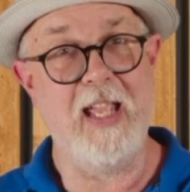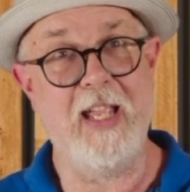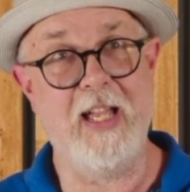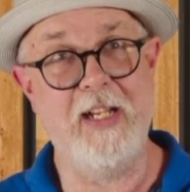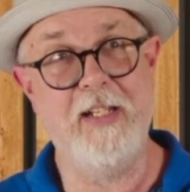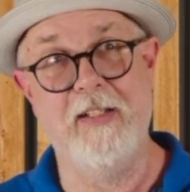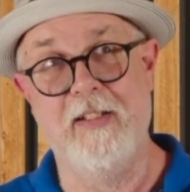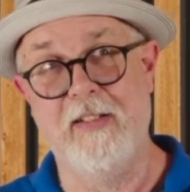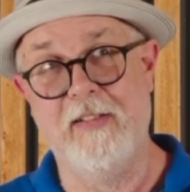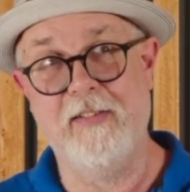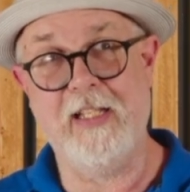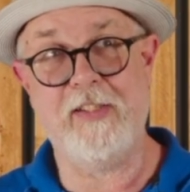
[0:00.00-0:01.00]
And
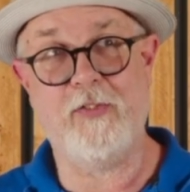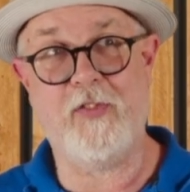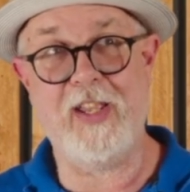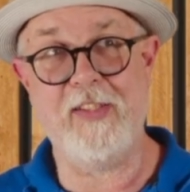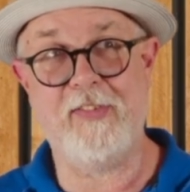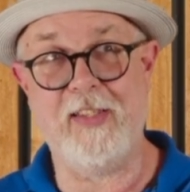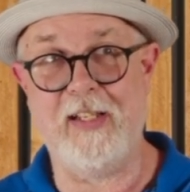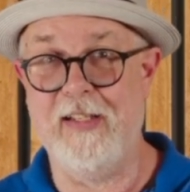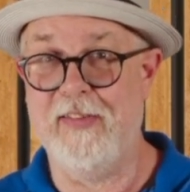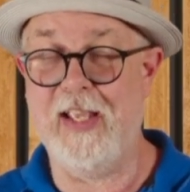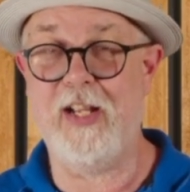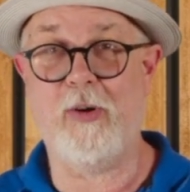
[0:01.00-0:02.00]
let's face it,
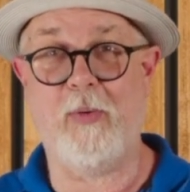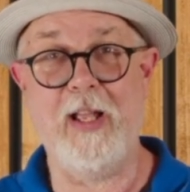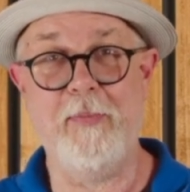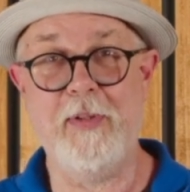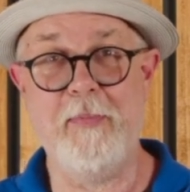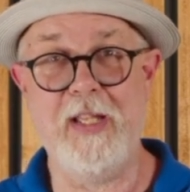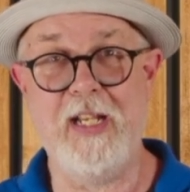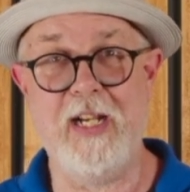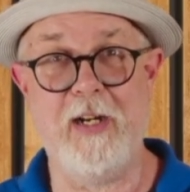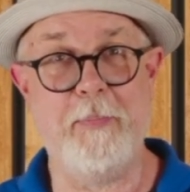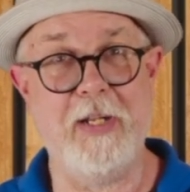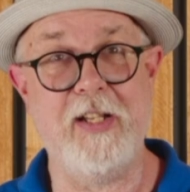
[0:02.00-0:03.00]
they crammed them in
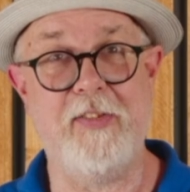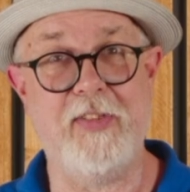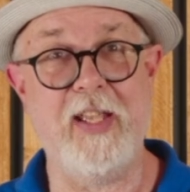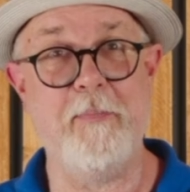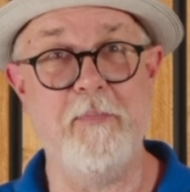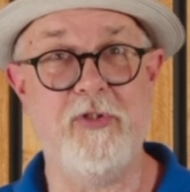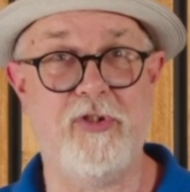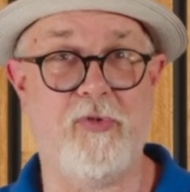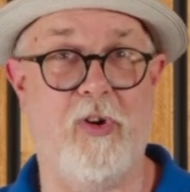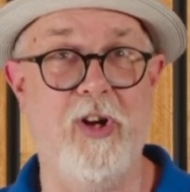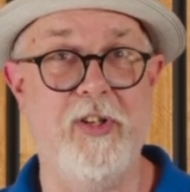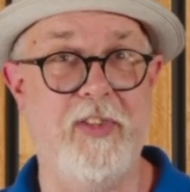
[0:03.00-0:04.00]
there because they
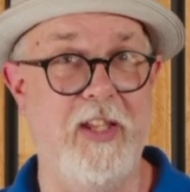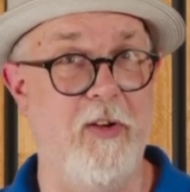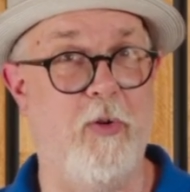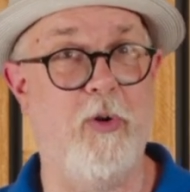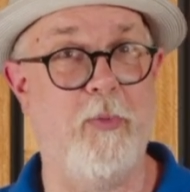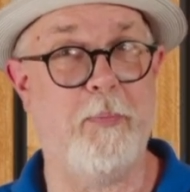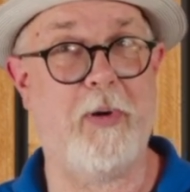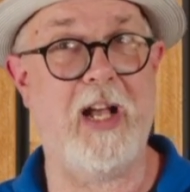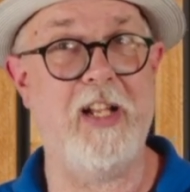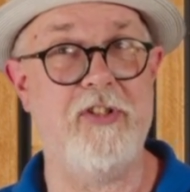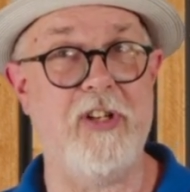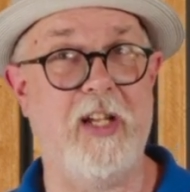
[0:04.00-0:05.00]
shrunk the whole
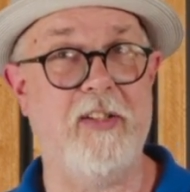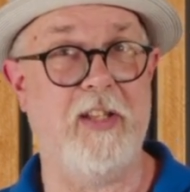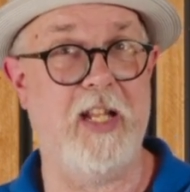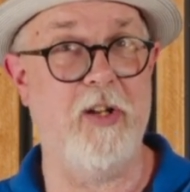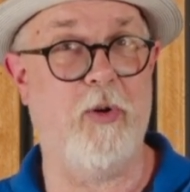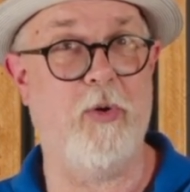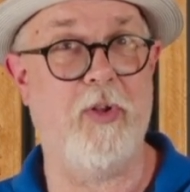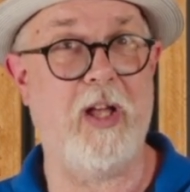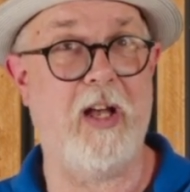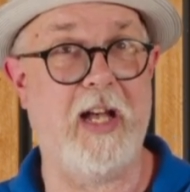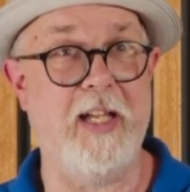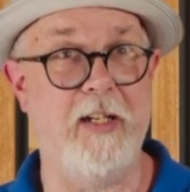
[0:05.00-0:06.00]
project and the whole
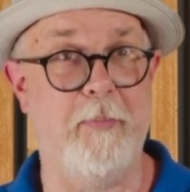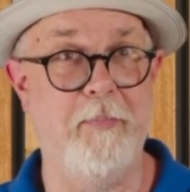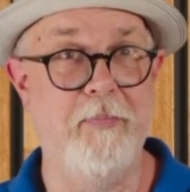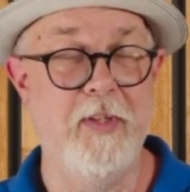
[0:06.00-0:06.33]
item.